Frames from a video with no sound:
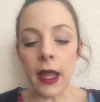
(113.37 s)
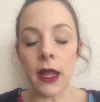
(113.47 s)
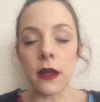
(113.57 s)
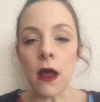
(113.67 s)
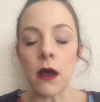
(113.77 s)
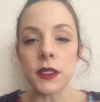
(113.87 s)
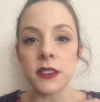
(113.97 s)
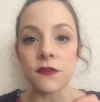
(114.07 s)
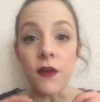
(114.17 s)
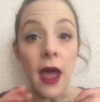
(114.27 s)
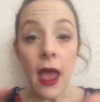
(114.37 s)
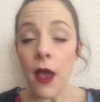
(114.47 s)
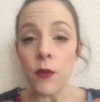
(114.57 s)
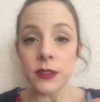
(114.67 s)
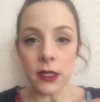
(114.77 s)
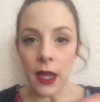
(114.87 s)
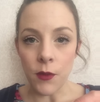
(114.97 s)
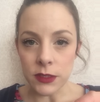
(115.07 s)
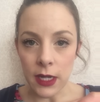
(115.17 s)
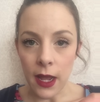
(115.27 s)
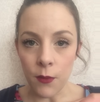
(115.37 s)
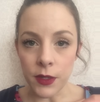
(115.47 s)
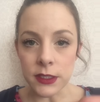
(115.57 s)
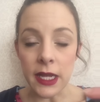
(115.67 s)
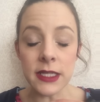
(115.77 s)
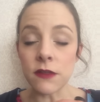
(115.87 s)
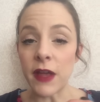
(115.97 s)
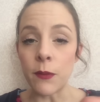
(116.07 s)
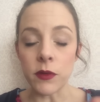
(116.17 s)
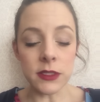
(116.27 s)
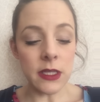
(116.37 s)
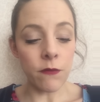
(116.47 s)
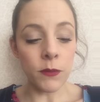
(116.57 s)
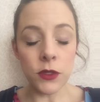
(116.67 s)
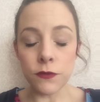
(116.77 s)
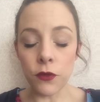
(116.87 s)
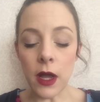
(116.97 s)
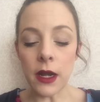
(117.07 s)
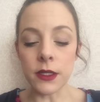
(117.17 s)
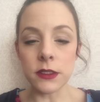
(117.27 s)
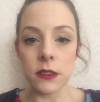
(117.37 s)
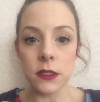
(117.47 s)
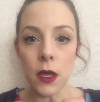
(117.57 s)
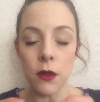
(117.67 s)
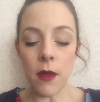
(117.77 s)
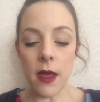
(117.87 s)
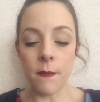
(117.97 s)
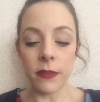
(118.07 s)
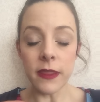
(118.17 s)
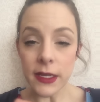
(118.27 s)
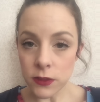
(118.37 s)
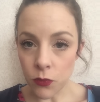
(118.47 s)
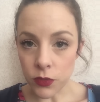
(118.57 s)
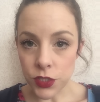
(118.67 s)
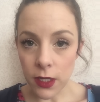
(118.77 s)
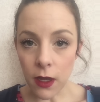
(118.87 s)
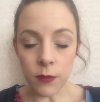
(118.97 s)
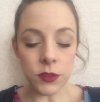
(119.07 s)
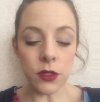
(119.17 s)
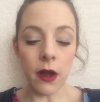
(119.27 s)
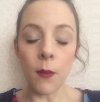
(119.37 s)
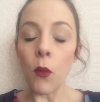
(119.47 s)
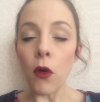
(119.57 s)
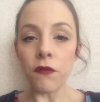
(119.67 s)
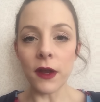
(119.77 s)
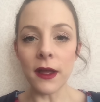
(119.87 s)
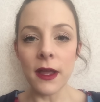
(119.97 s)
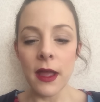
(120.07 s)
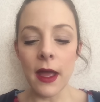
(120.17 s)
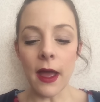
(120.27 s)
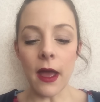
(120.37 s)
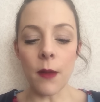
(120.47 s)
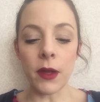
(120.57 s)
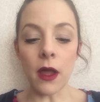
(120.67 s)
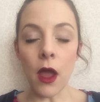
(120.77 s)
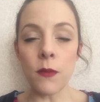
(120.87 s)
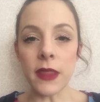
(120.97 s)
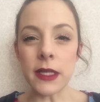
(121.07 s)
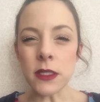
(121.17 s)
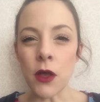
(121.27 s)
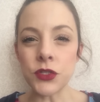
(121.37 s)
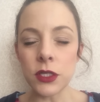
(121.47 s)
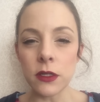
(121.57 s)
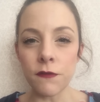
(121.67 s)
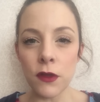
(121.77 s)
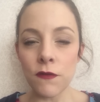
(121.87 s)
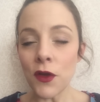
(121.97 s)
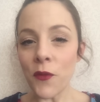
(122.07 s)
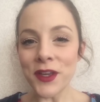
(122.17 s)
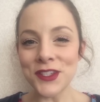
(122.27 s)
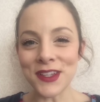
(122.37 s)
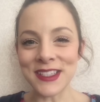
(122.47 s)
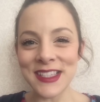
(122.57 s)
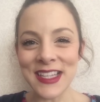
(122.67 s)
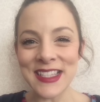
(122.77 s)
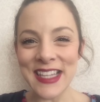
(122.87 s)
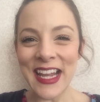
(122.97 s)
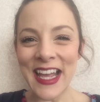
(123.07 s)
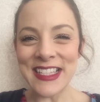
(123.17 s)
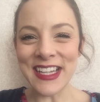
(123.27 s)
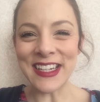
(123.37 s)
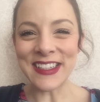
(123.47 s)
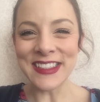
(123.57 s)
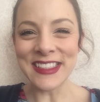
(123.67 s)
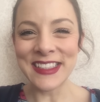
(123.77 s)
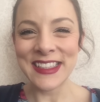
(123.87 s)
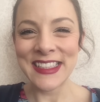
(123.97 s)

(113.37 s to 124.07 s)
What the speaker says: it lasts for hours and hours and hours, and it's available in 7 beautiful colours. So thanks for watching. I'm sorry I'm a waffler, and I hope that's answered a few of your questions. See you later, girls.